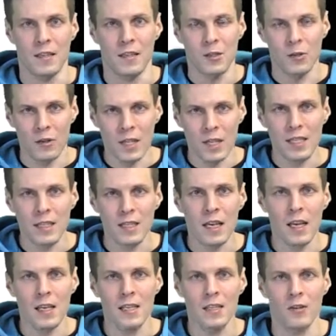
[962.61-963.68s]
So this is the
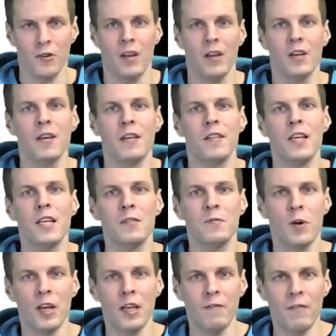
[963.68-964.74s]
history. These
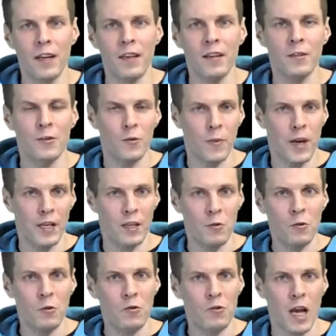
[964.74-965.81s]
were invented to make
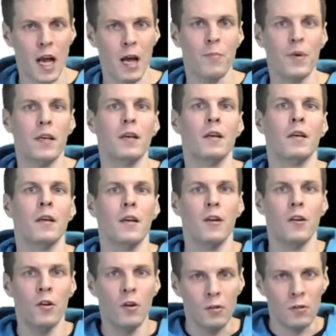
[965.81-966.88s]
users happy,
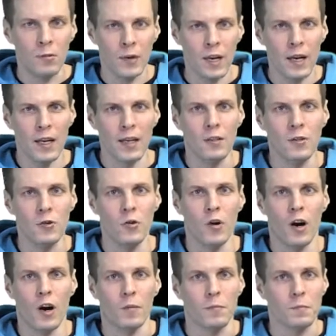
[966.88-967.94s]
not really
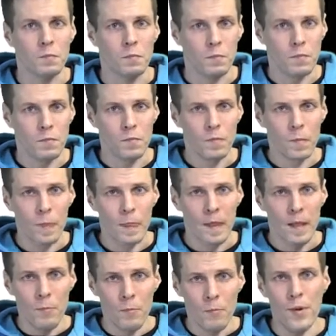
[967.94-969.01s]
to
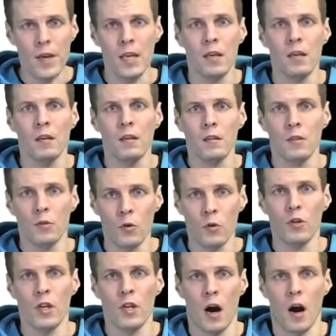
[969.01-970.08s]
be
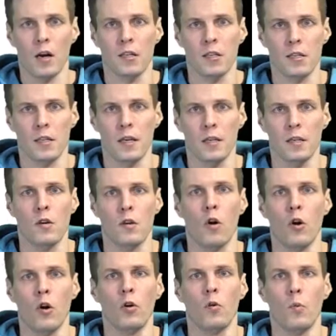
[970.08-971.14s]
good yardsticks
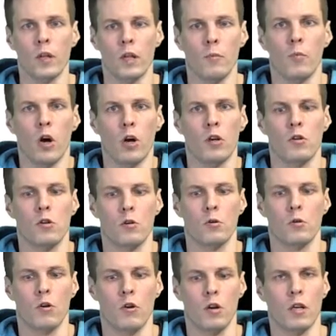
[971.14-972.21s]
on whether models are
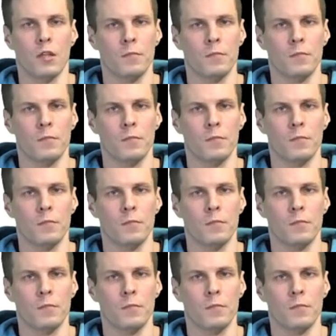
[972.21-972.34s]
good or not.